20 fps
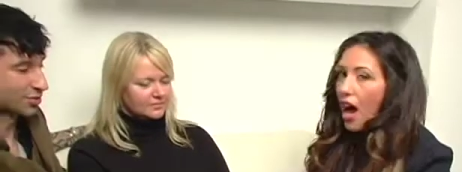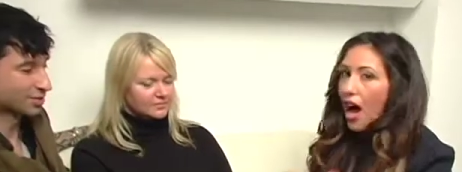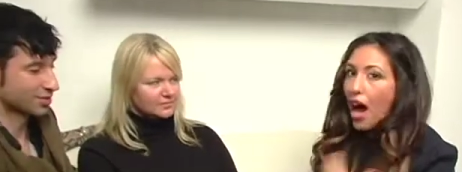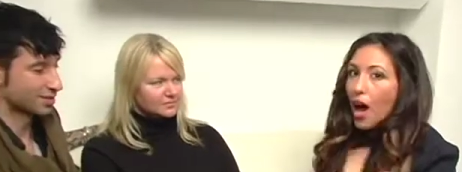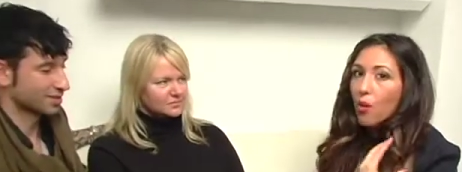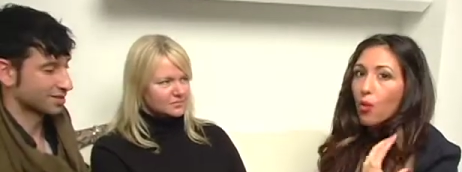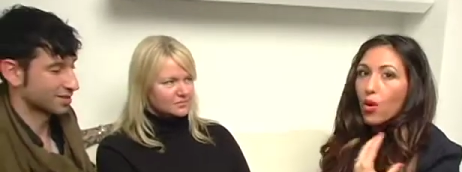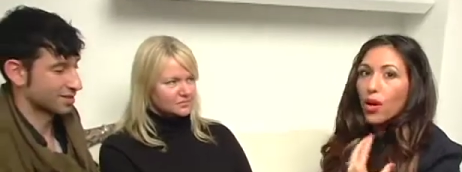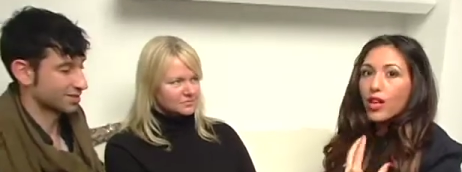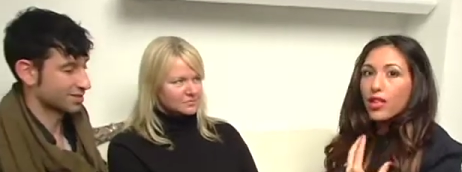
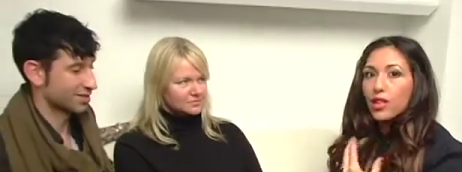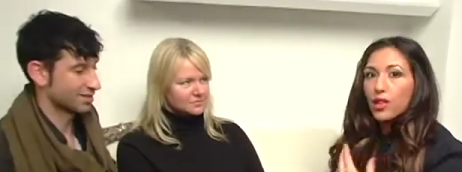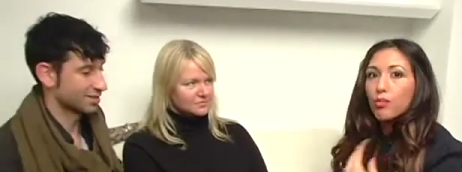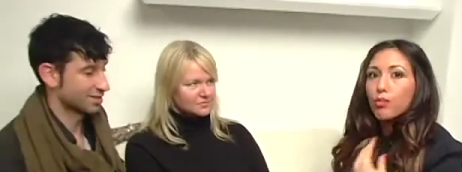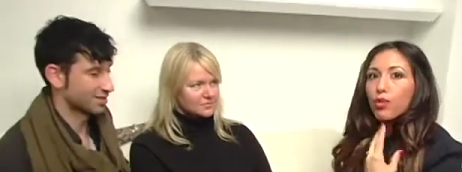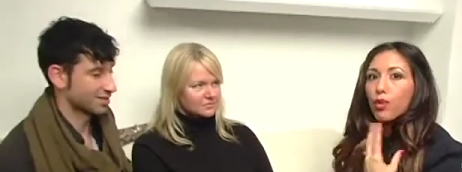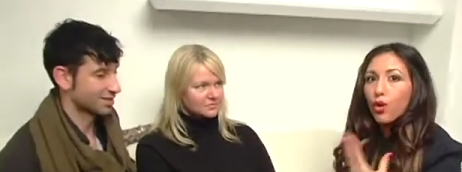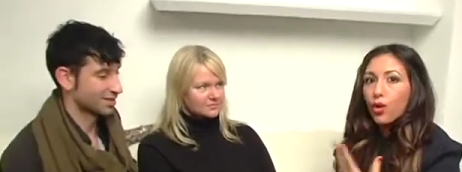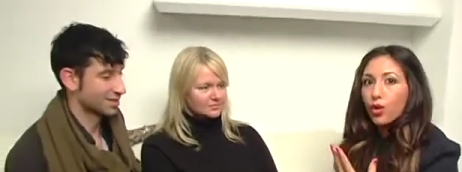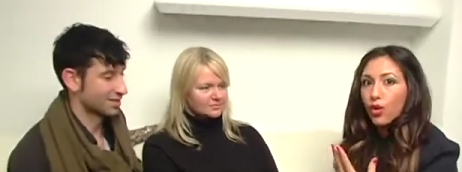Speaker 1: I wanted
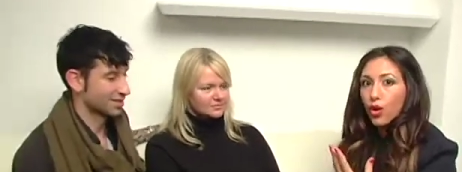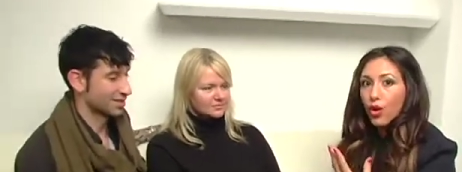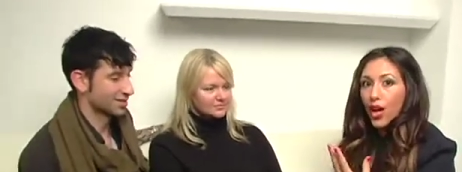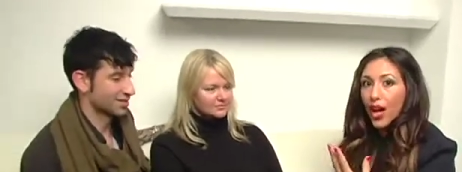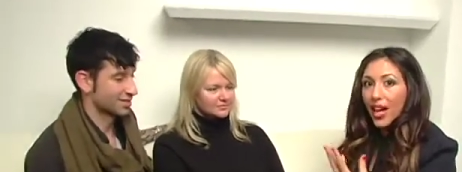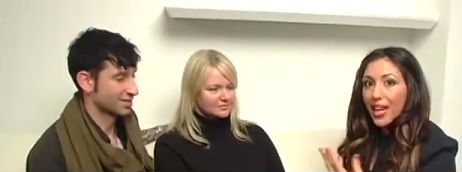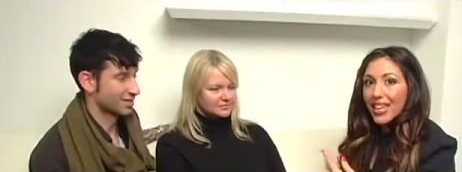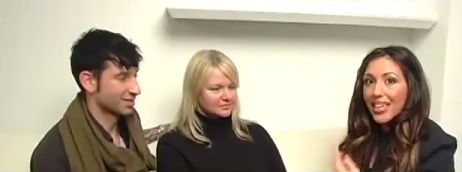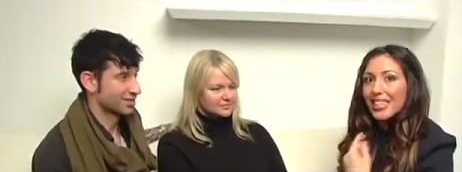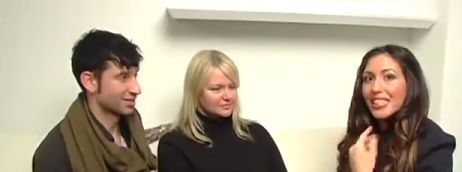to
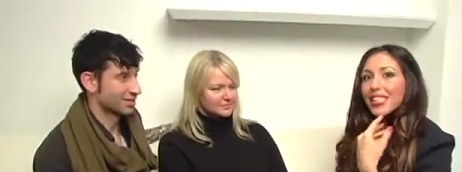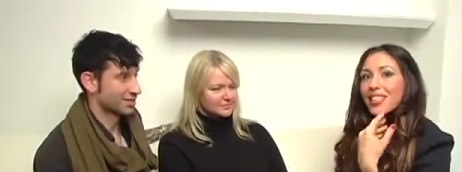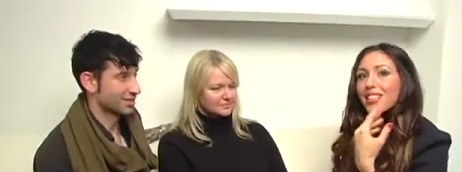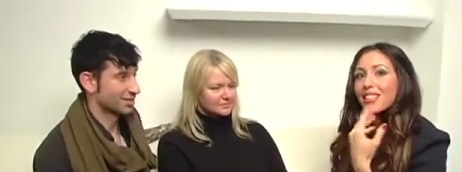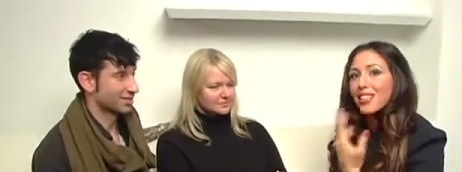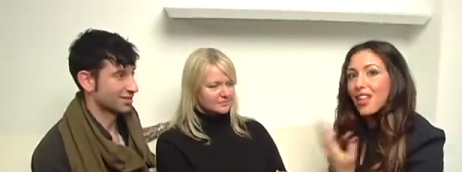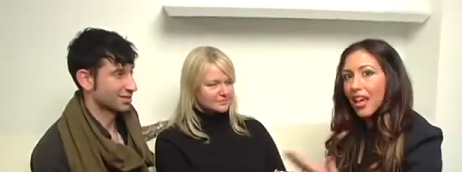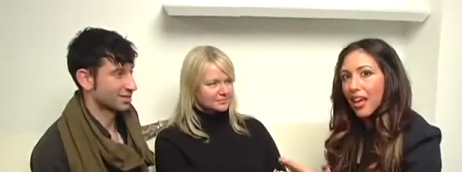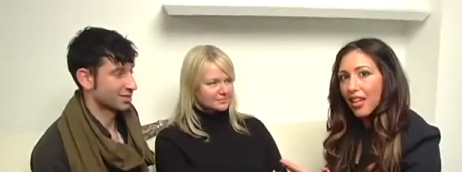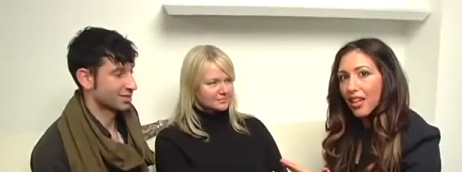procreate
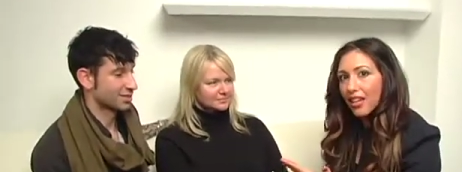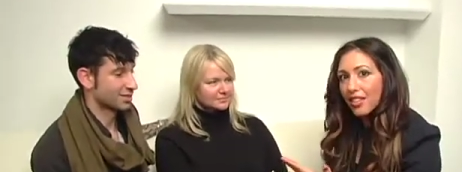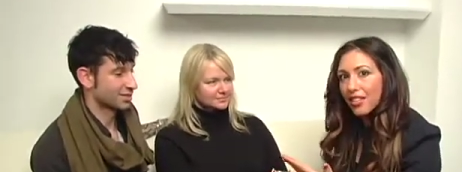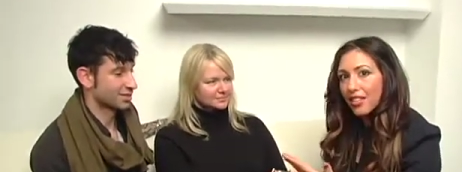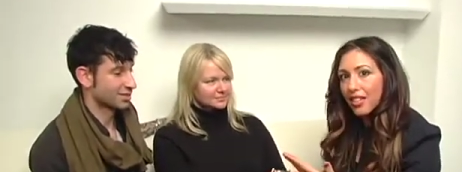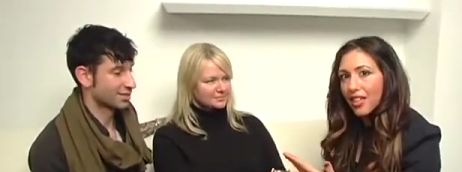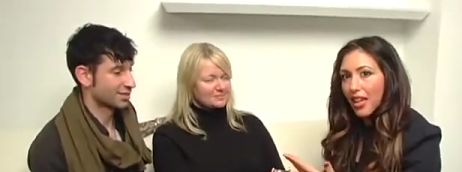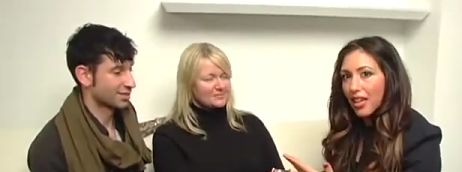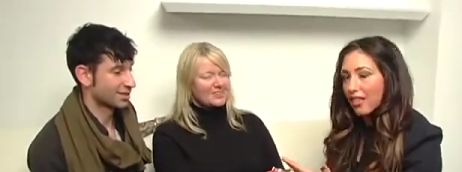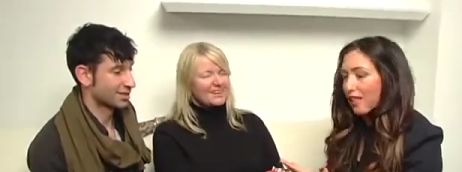
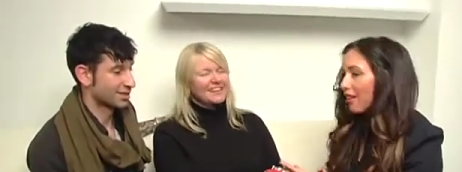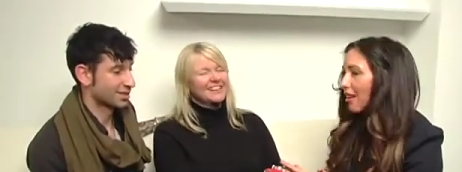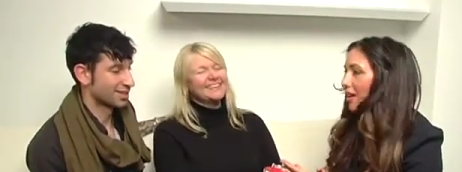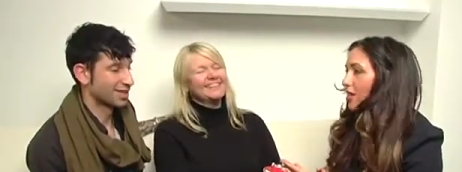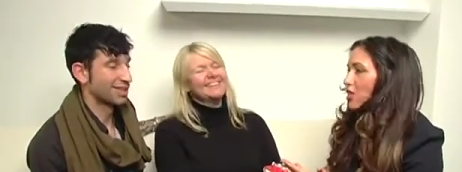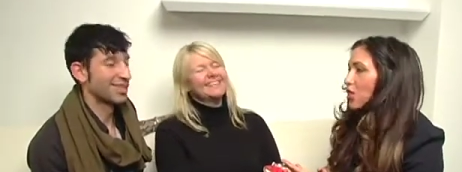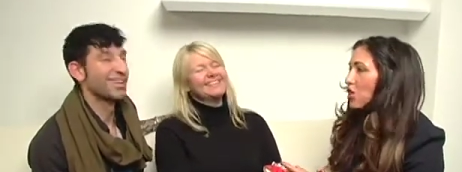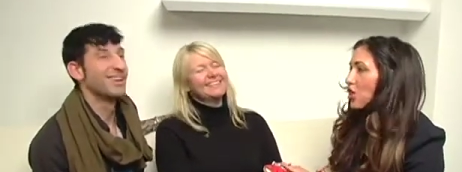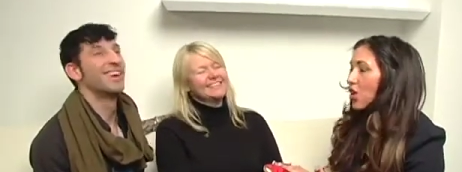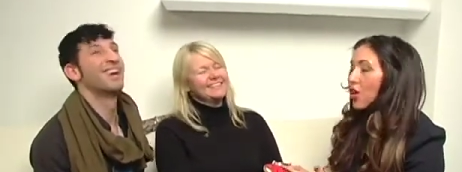instantaneously. I think
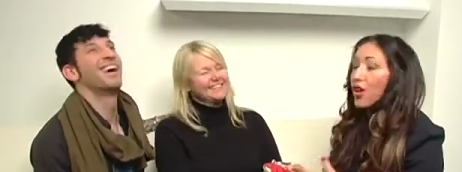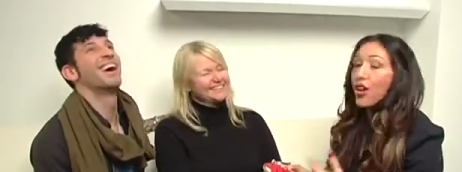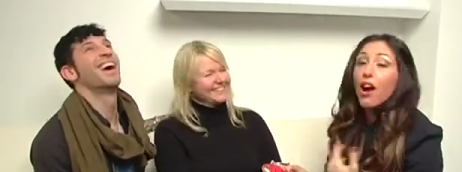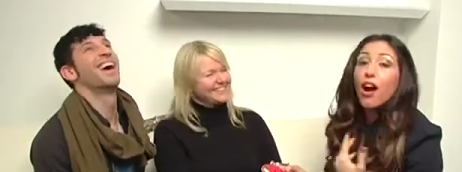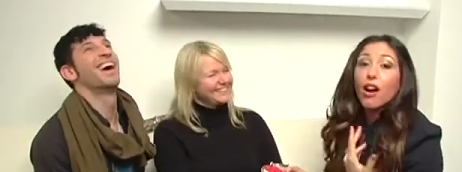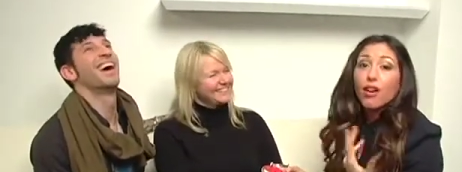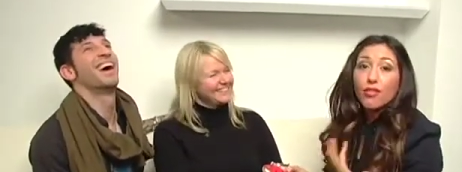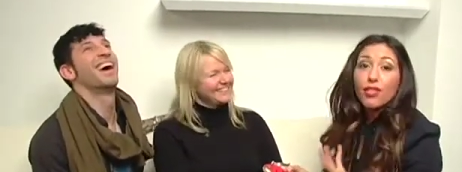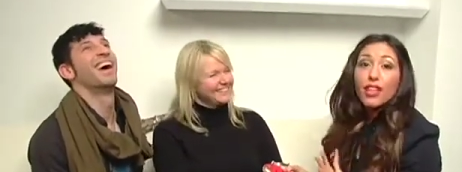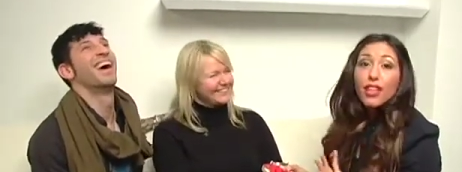I started
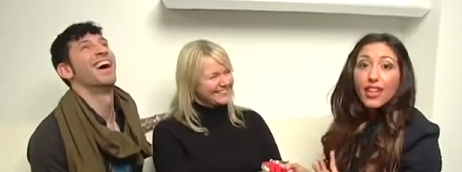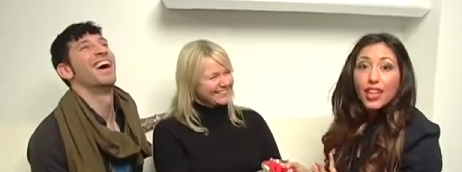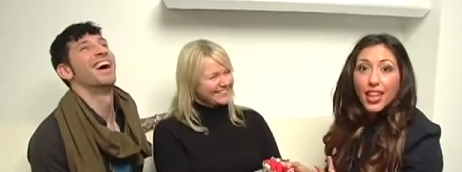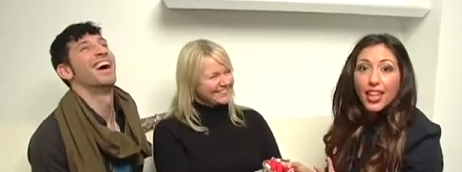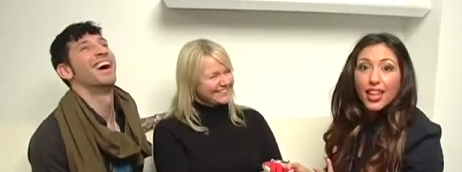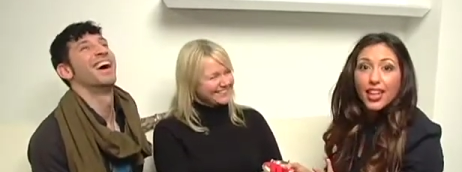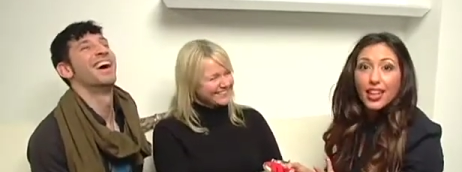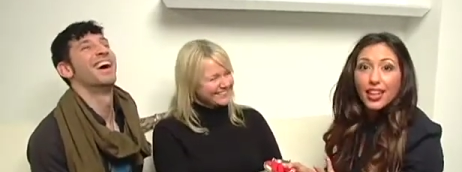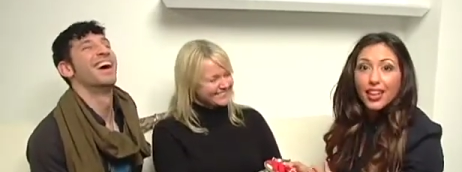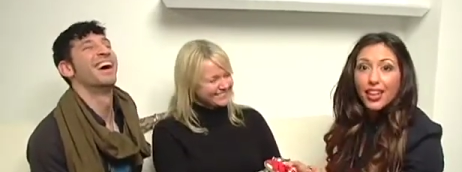
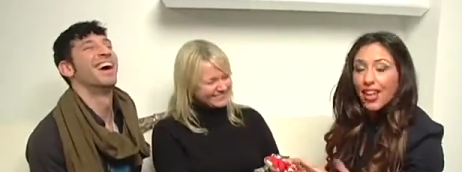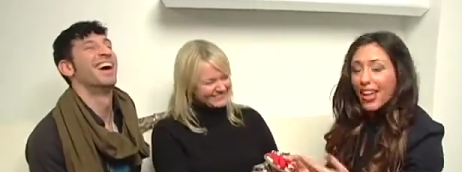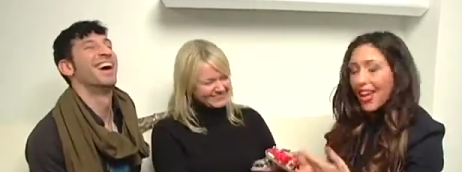ovulating